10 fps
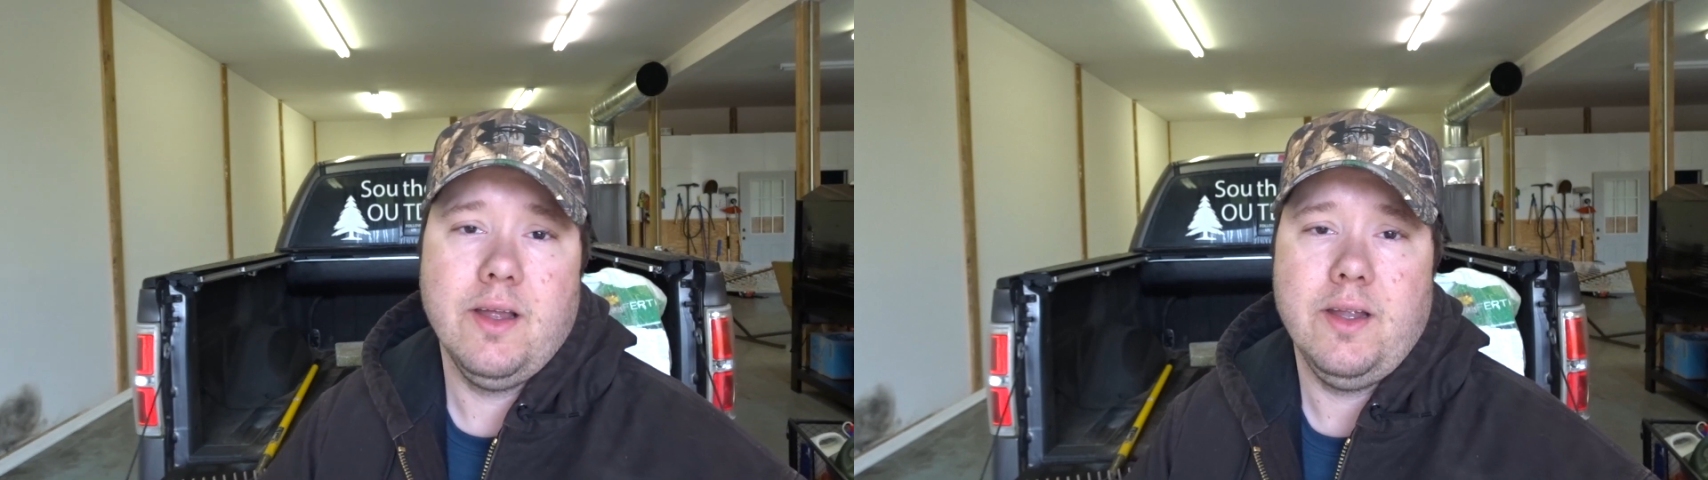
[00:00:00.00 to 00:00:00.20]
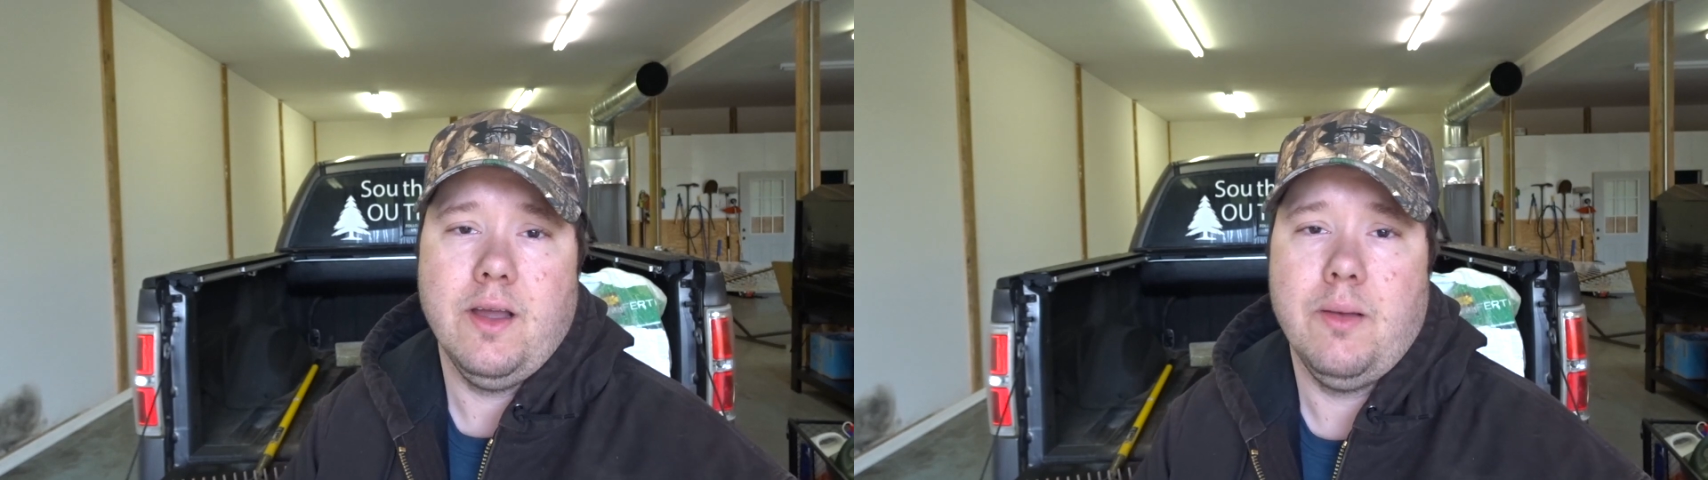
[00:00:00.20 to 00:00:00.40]

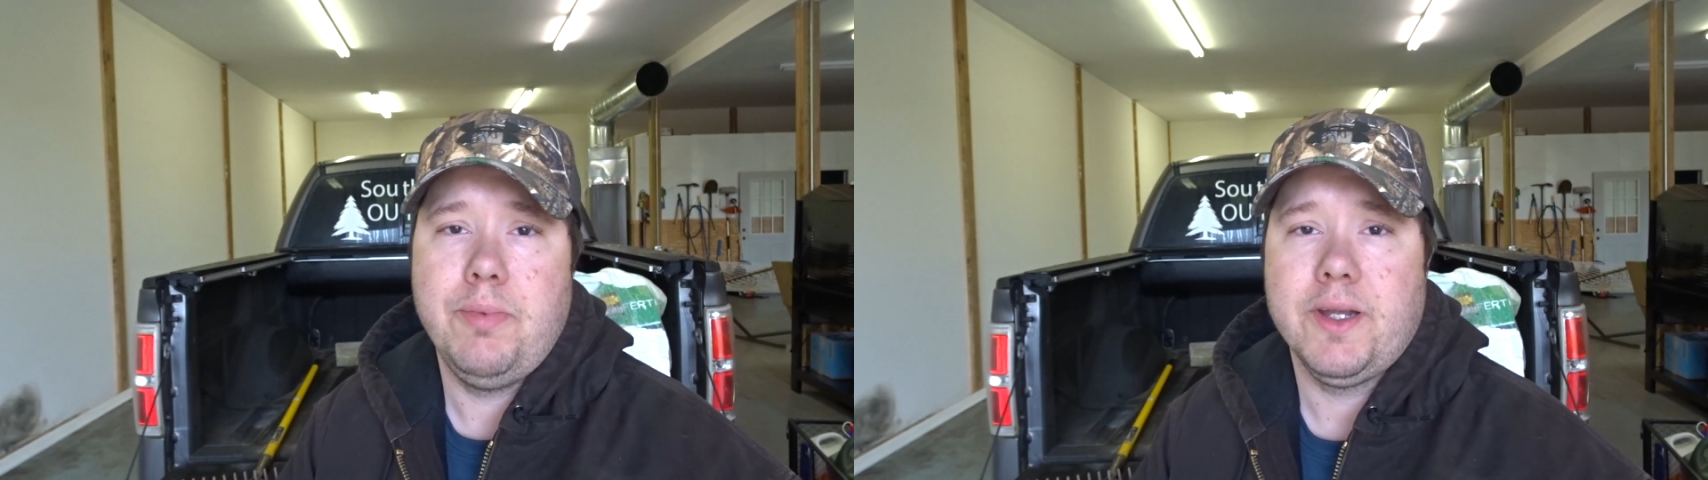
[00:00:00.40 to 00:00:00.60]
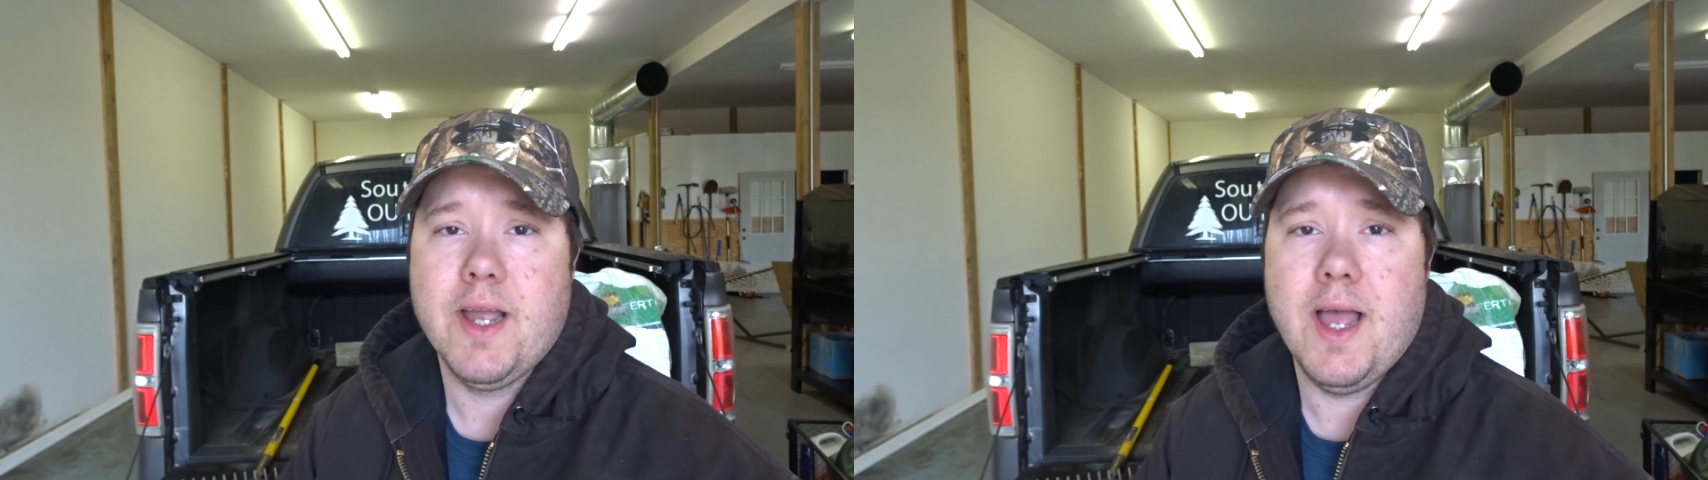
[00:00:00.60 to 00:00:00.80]
a
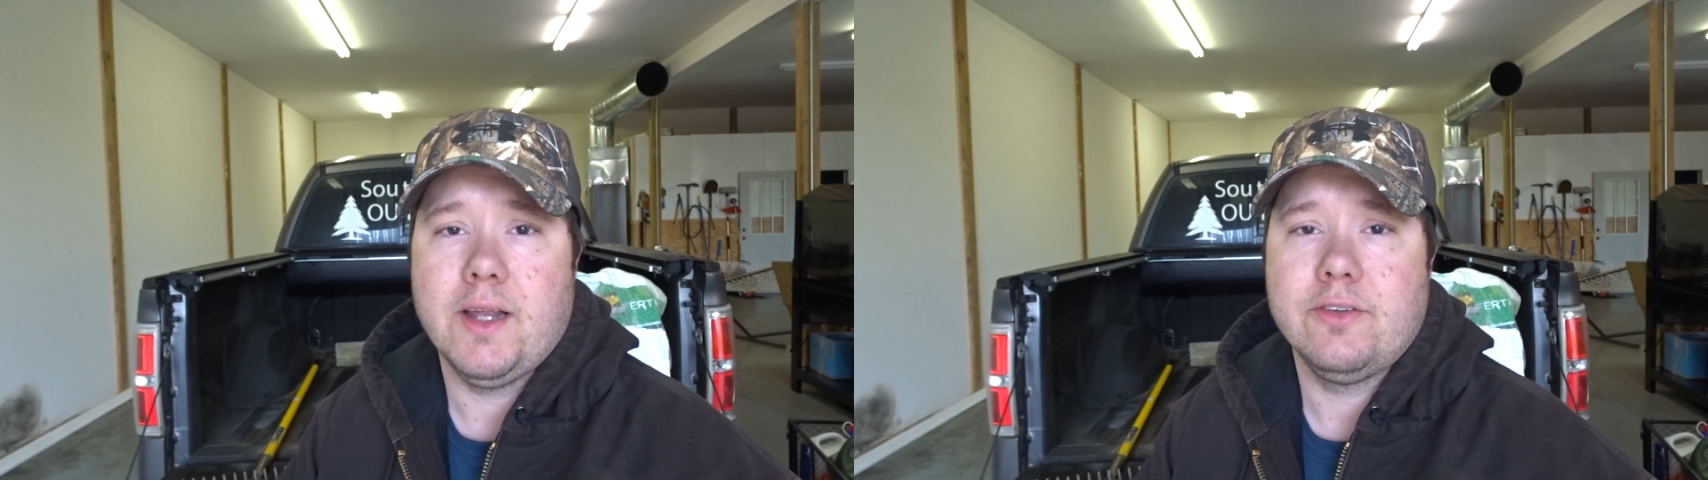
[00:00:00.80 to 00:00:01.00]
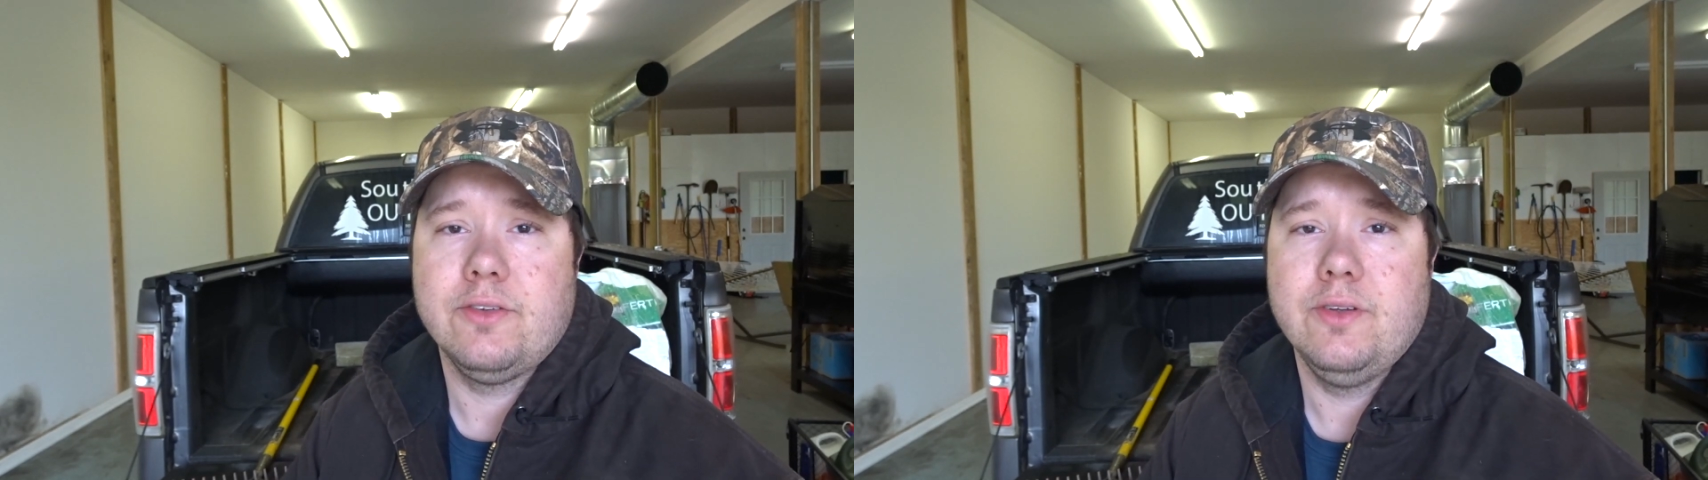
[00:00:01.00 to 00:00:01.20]

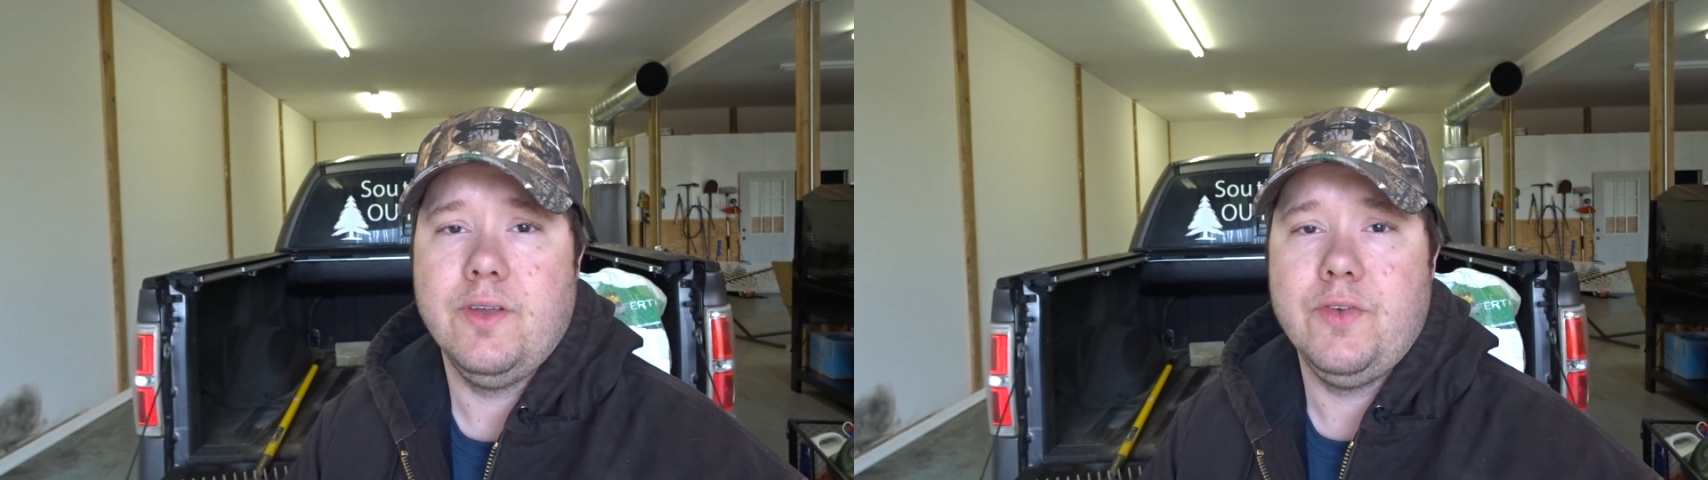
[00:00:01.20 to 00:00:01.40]
pickaxe